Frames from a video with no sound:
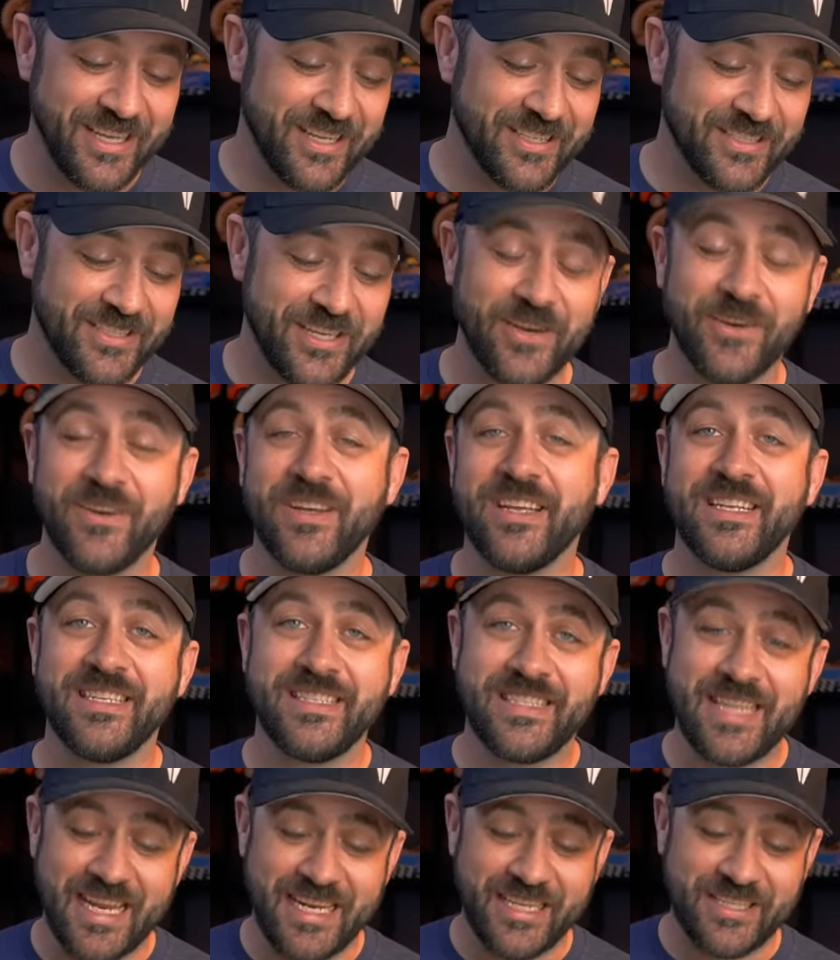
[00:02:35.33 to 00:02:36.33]
So
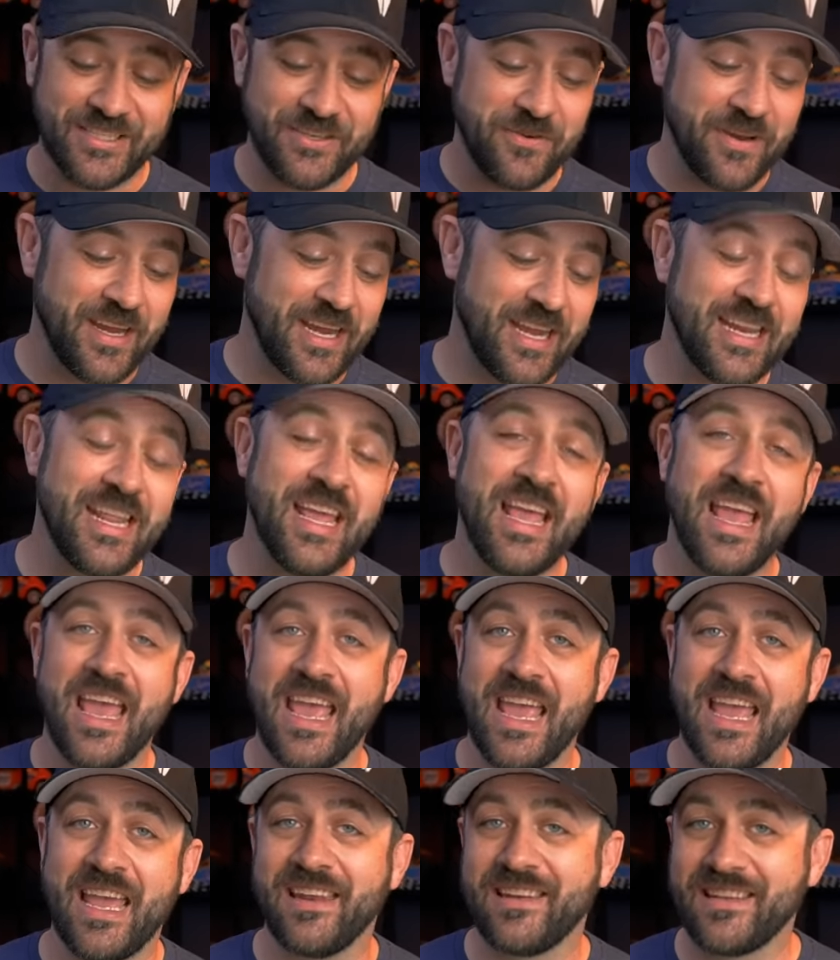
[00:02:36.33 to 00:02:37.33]
tennis green
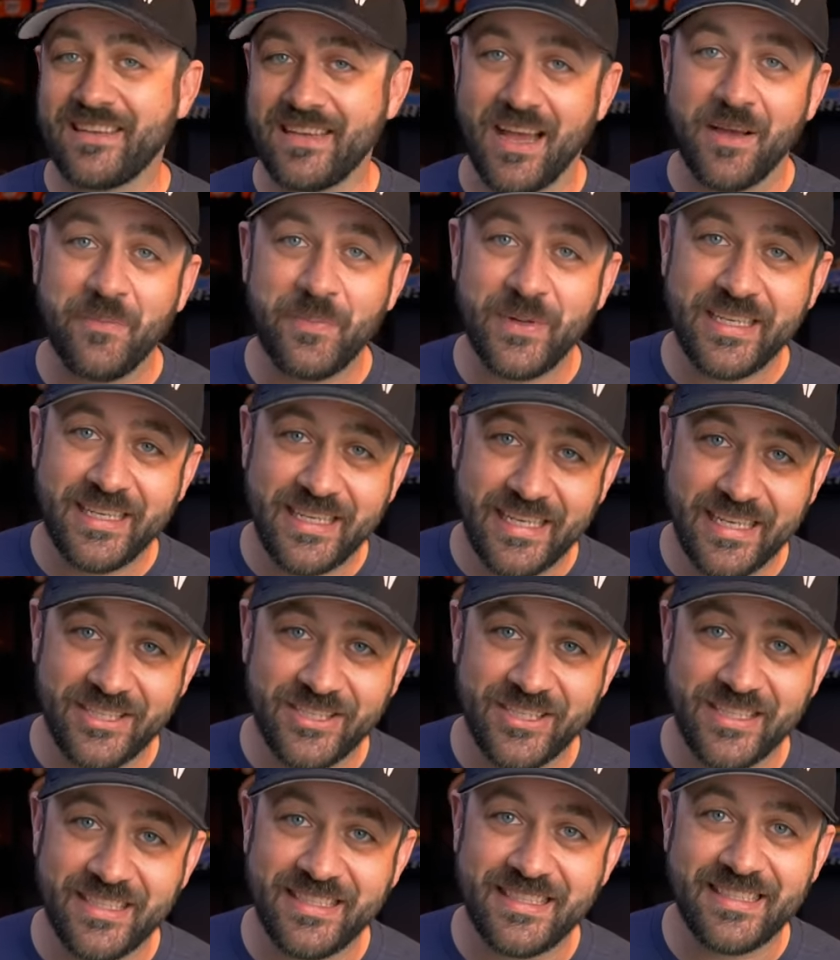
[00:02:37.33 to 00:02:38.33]
and
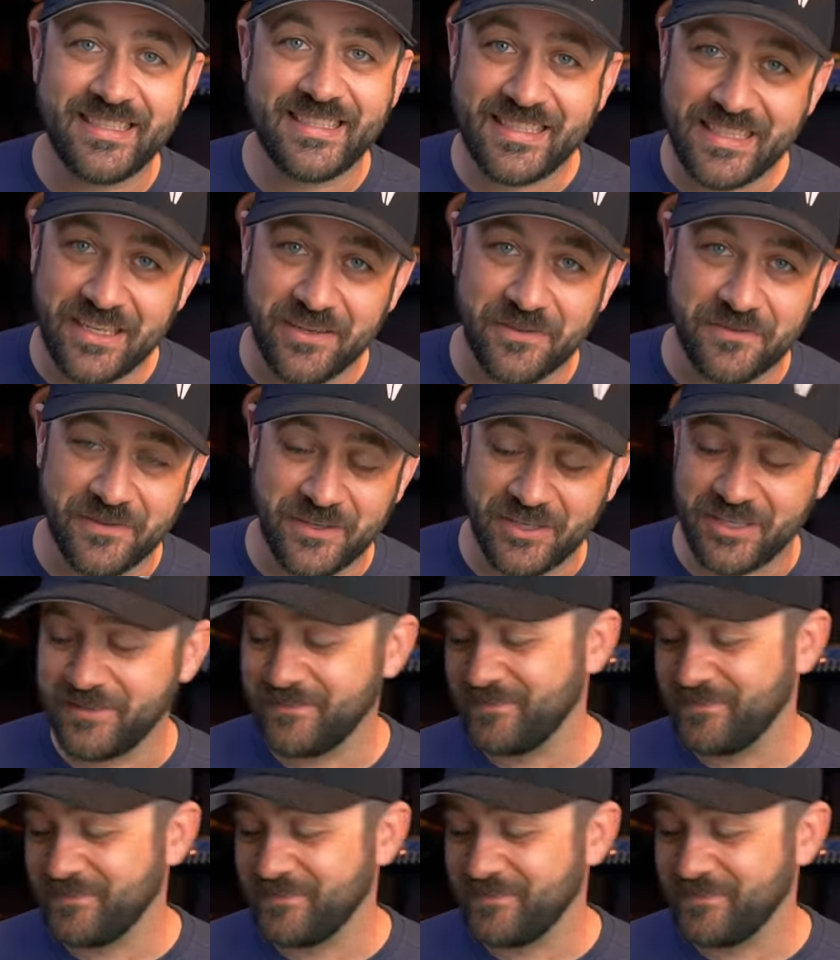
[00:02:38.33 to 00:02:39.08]
competition silver.